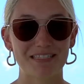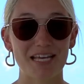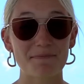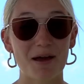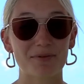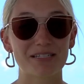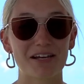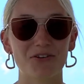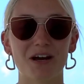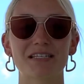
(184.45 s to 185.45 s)
tip number
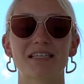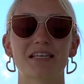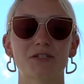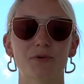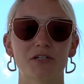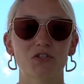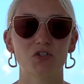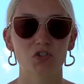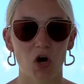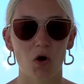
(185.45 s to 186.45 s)
10 you guys, and this one is
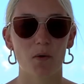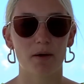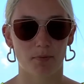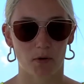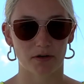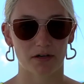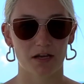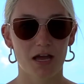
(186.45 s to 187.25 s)
so important.